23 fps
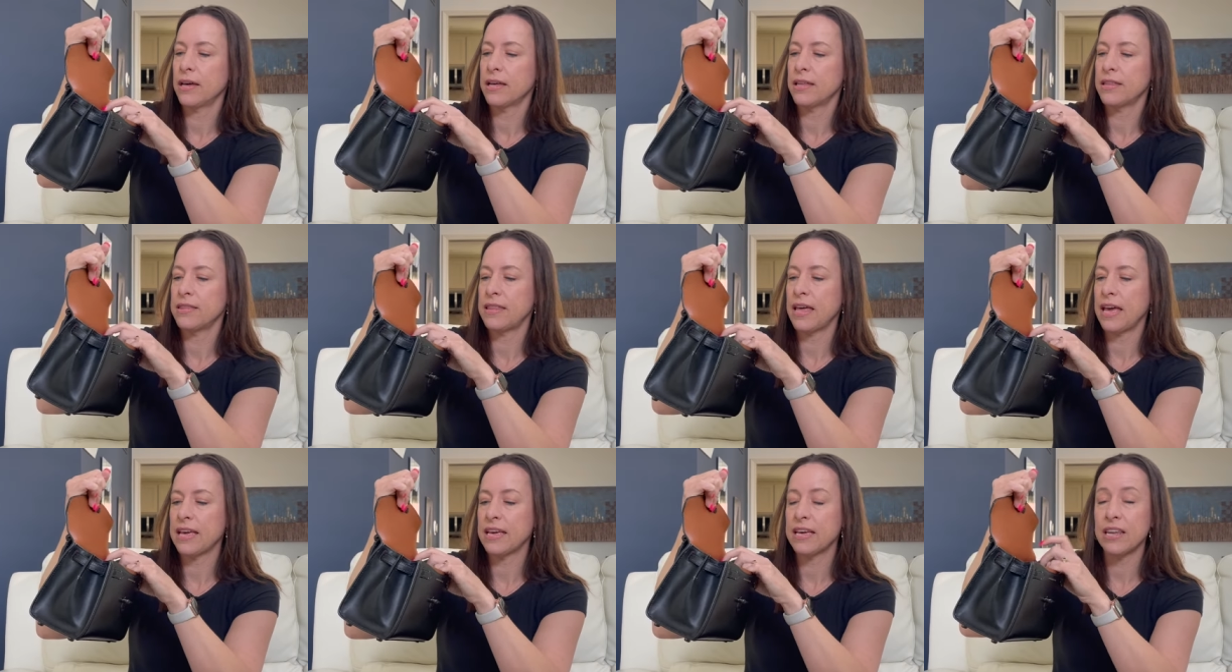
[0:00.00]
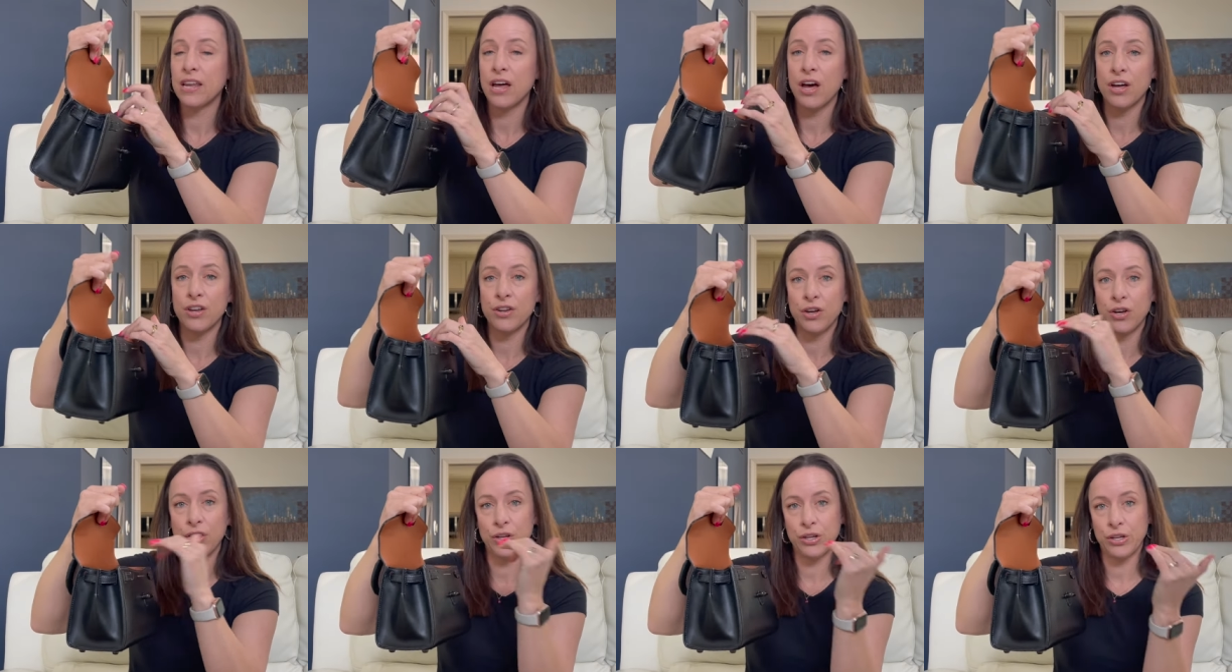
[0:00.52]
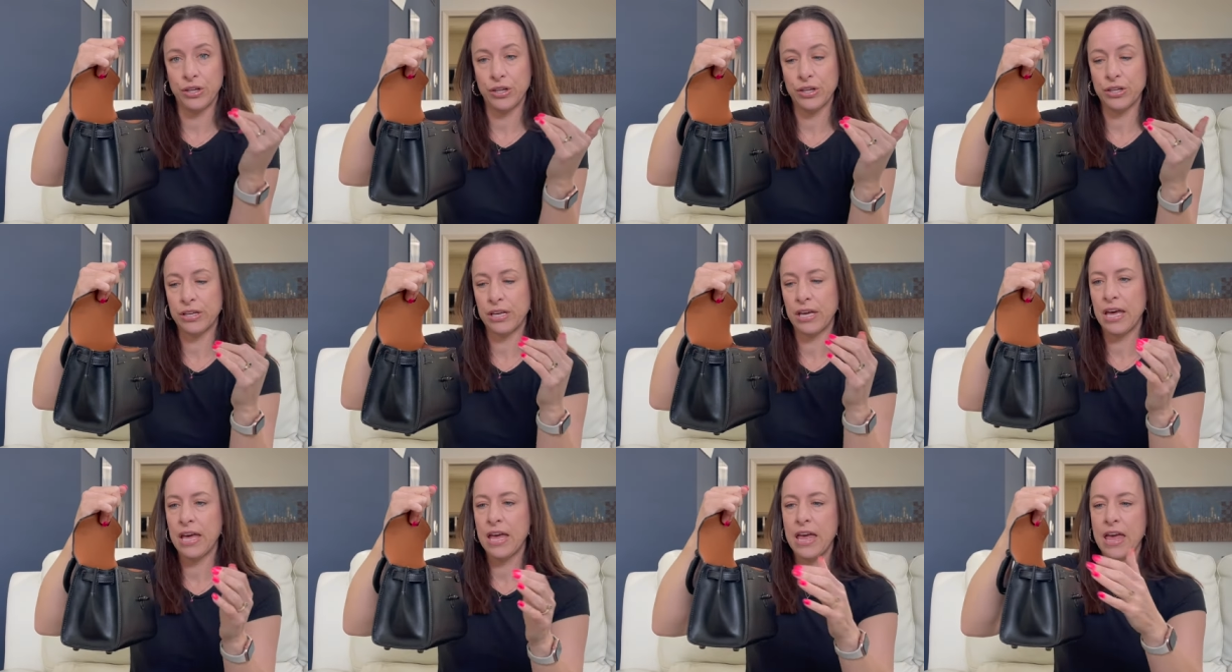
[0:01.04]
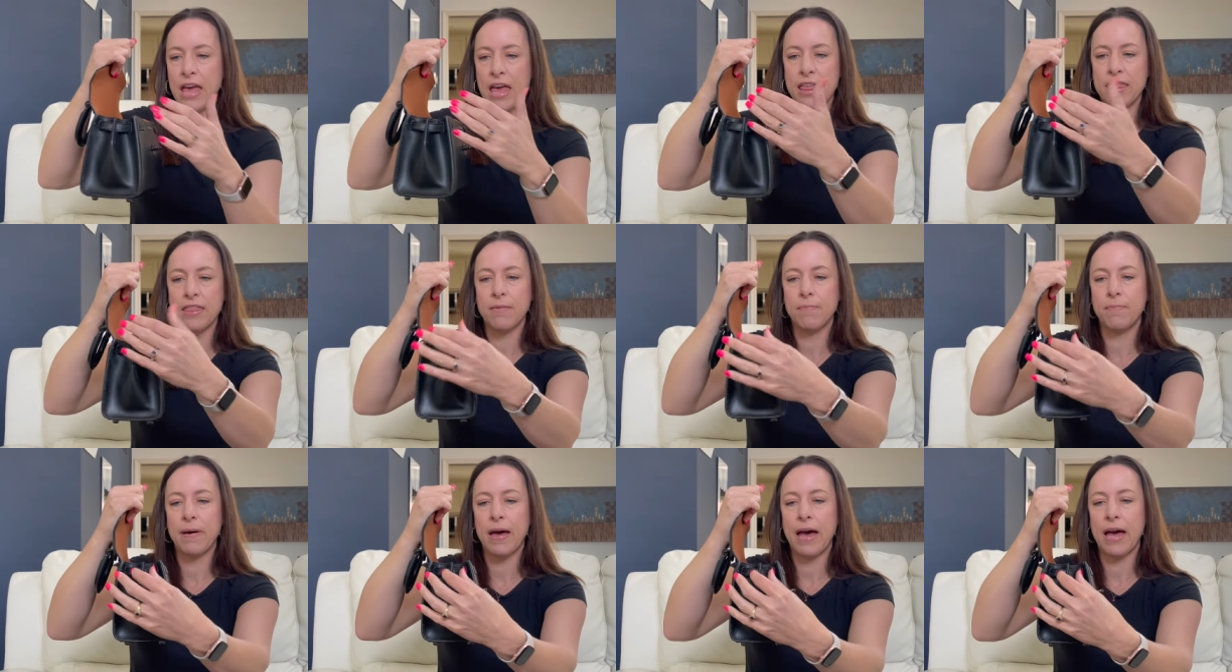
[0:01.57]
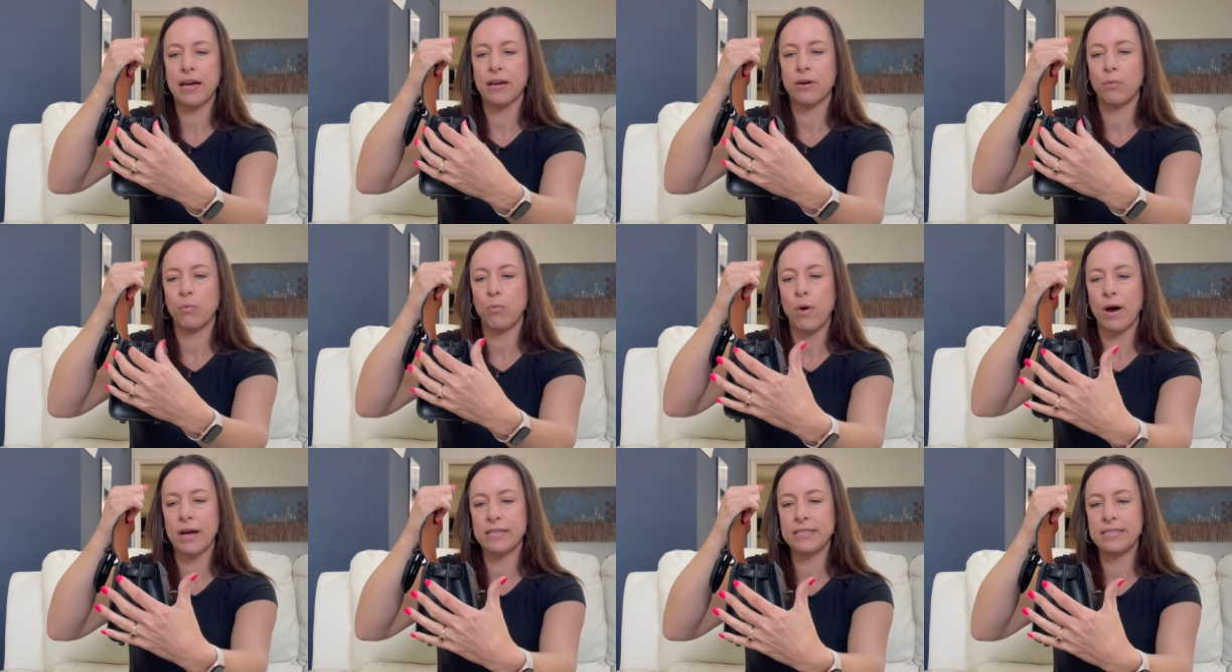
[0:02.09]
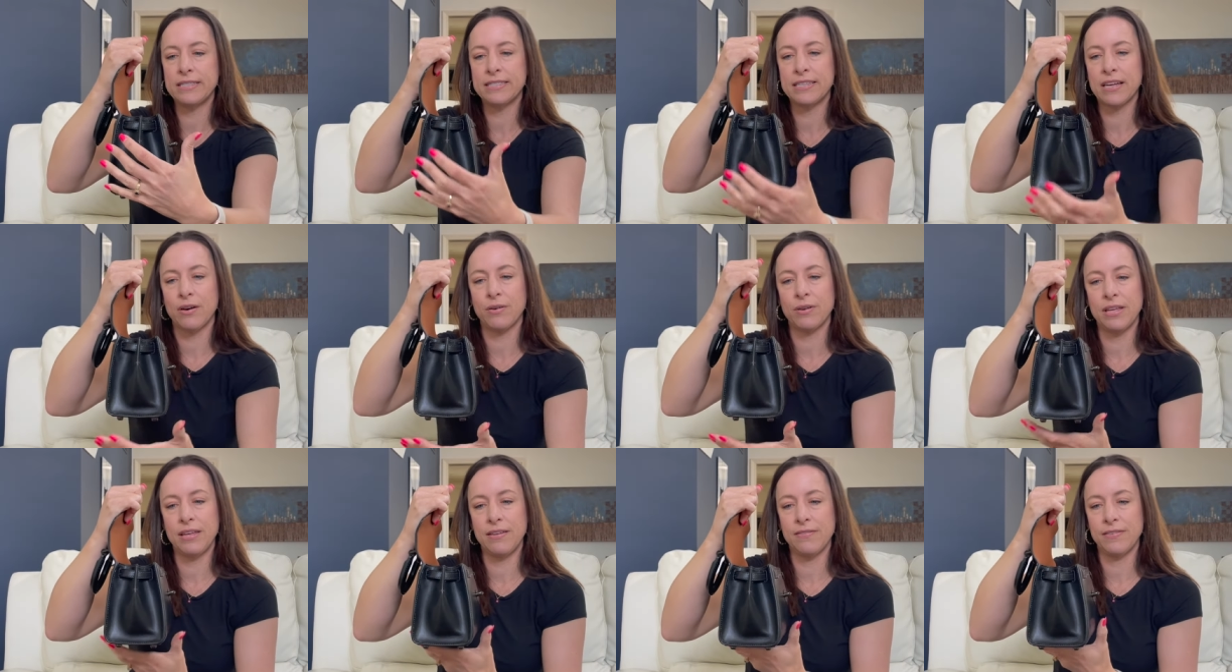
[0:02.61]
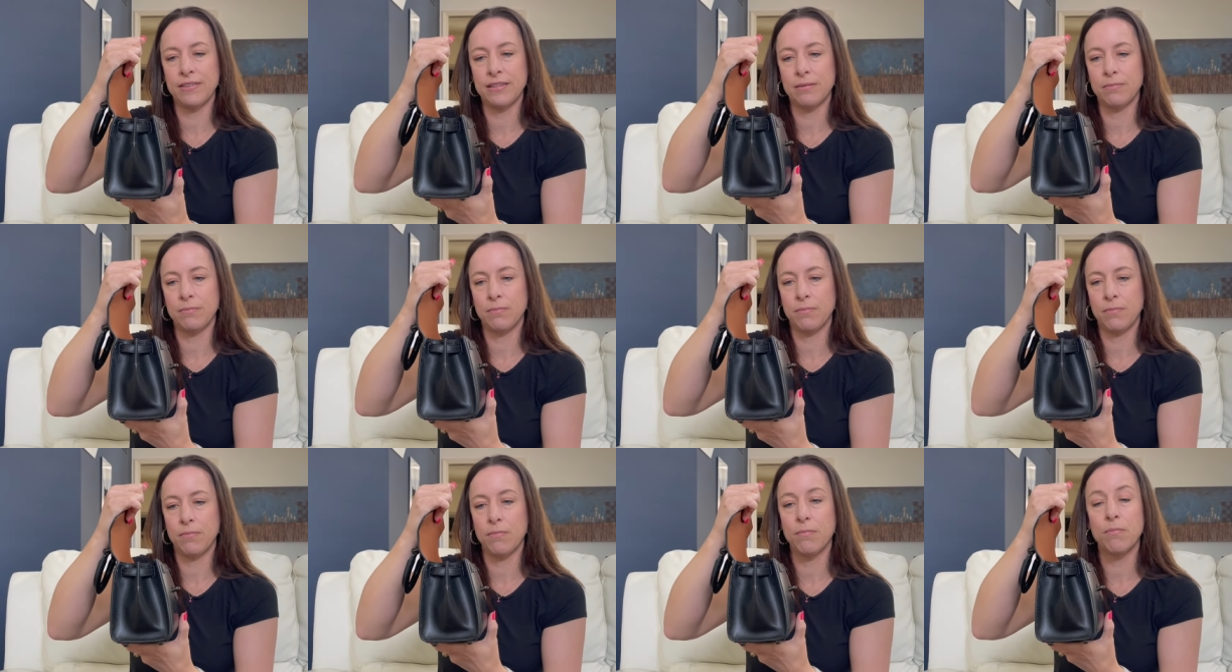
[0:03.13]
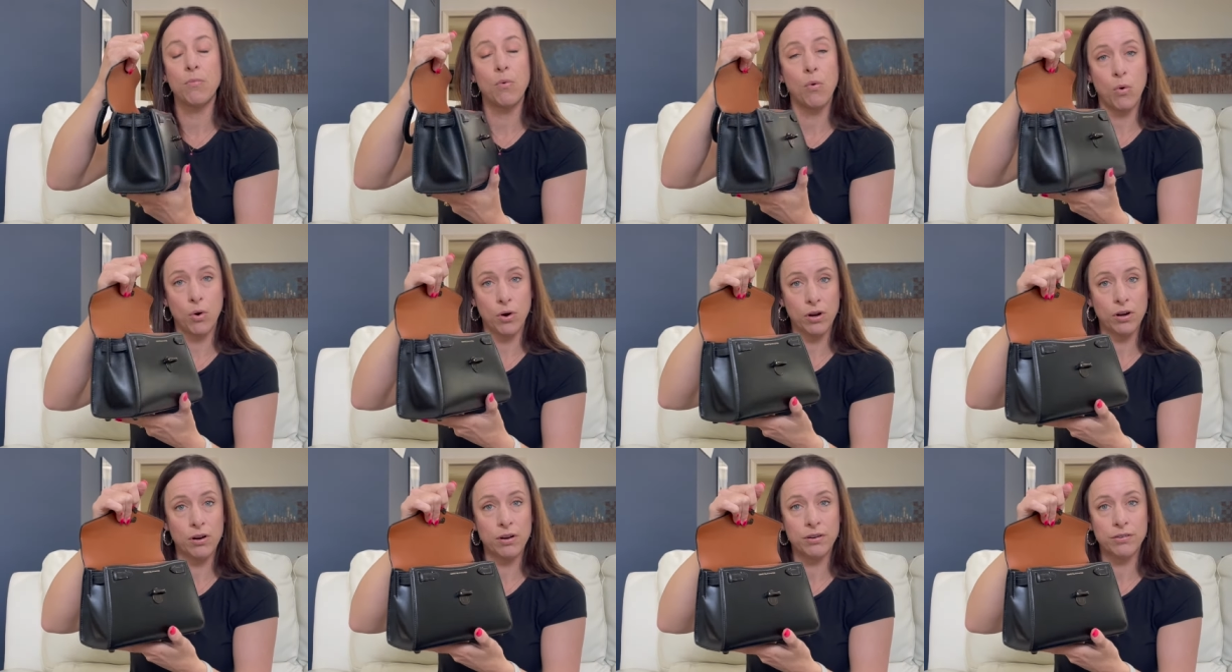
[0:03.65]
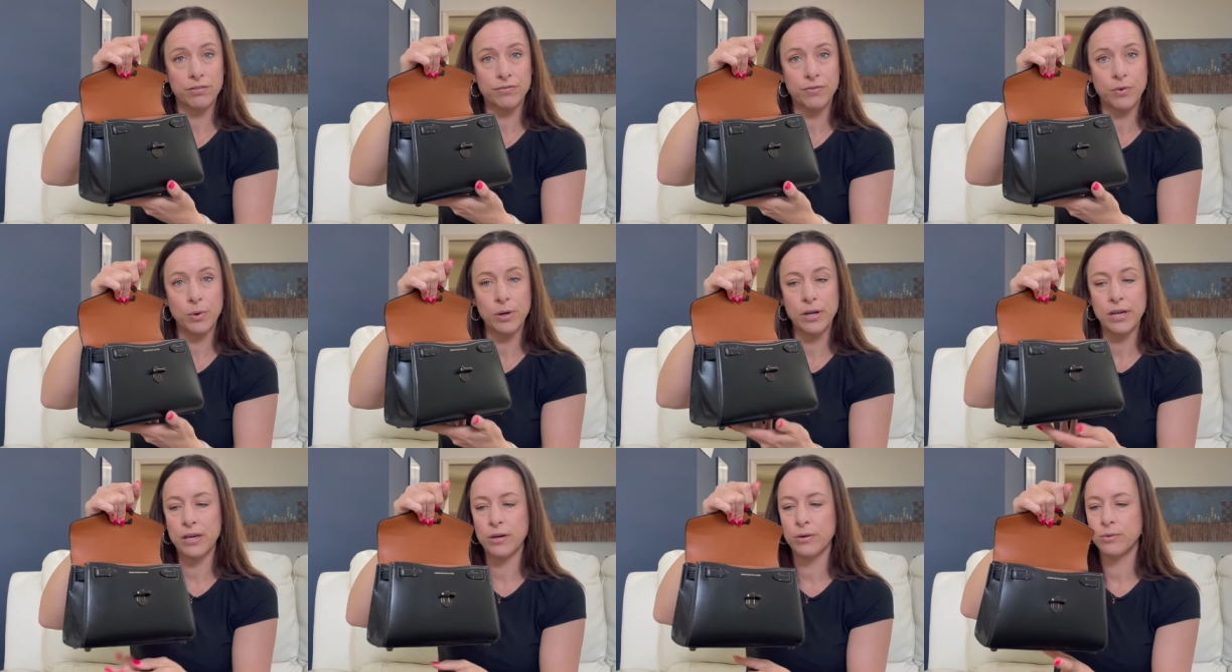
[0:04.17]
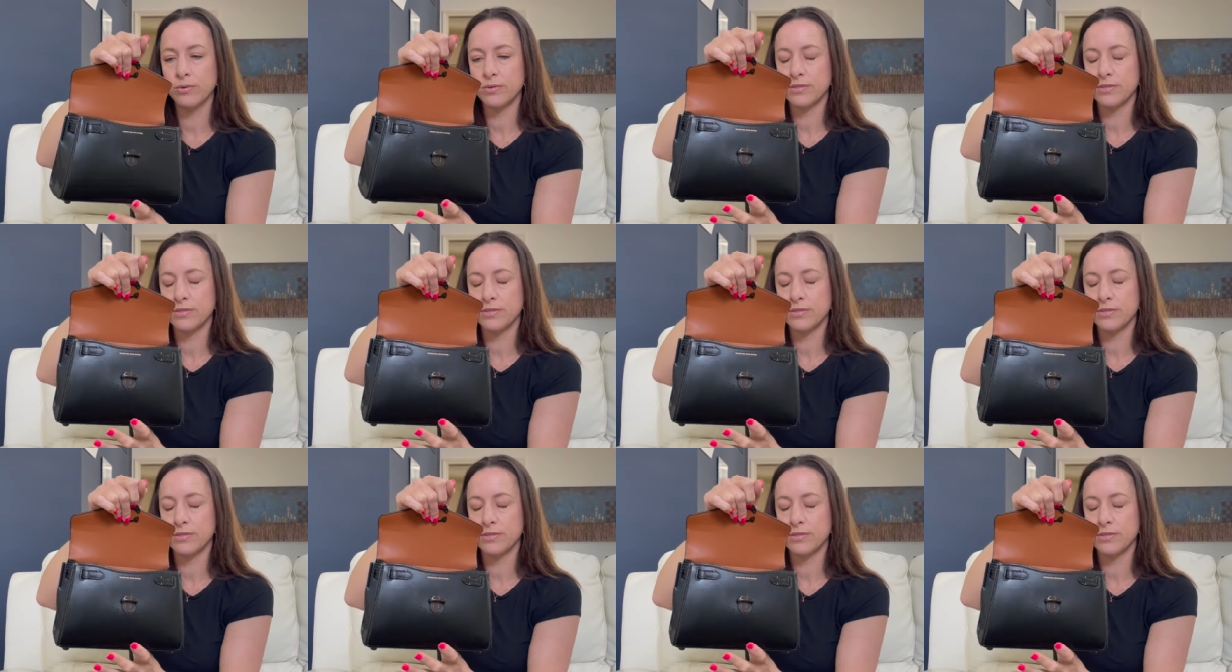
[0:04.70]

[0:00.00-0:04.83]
they can unhook and the bag widens out even more for you.